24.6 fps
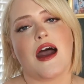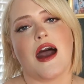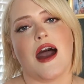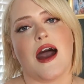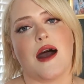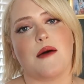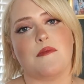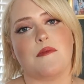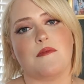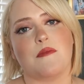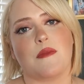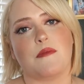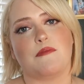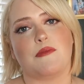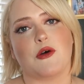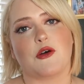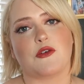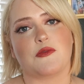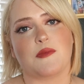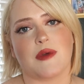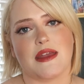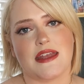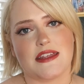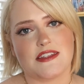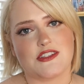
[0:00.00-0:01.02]
Um,
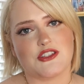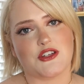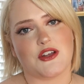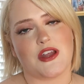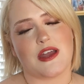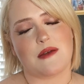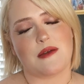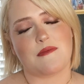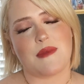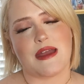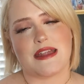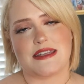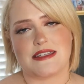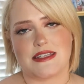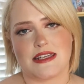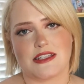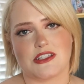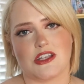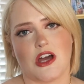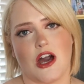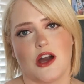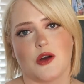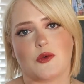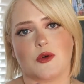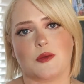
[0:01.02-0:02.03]
both my Instagram and
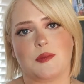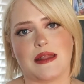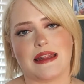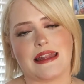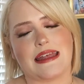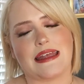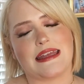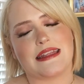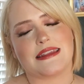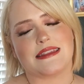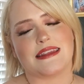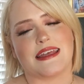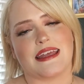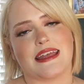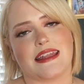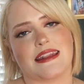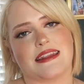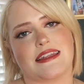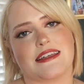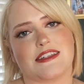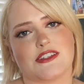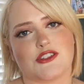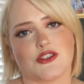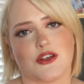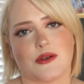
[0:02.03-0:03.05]
TikTok will be linked in
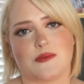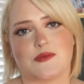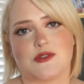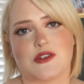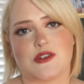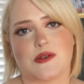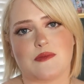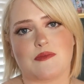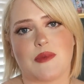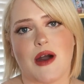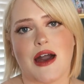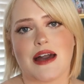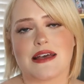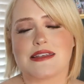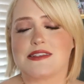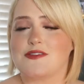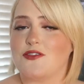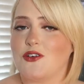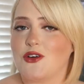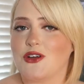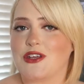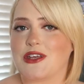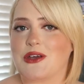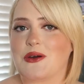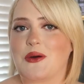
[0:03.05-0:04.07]
the description box
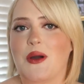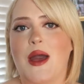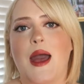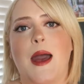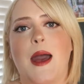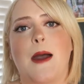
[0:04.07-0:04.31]
for you.